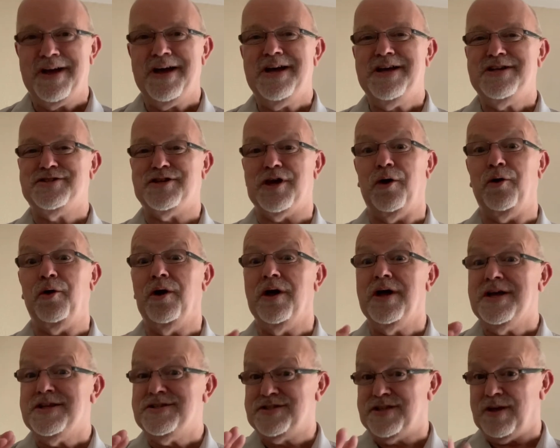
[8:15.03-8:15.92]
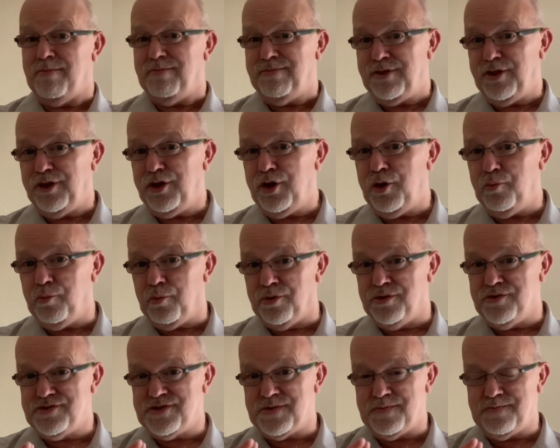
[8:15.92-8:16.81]
So something you
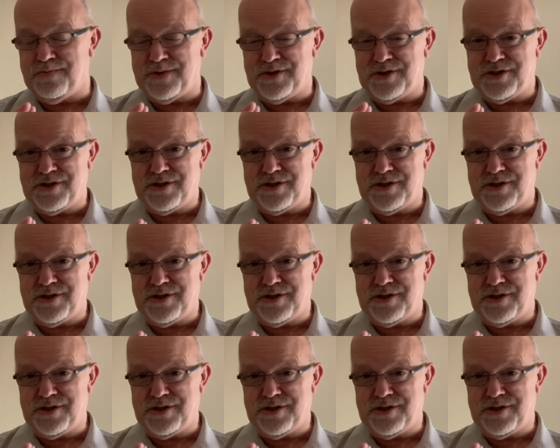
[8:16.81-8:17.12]
want to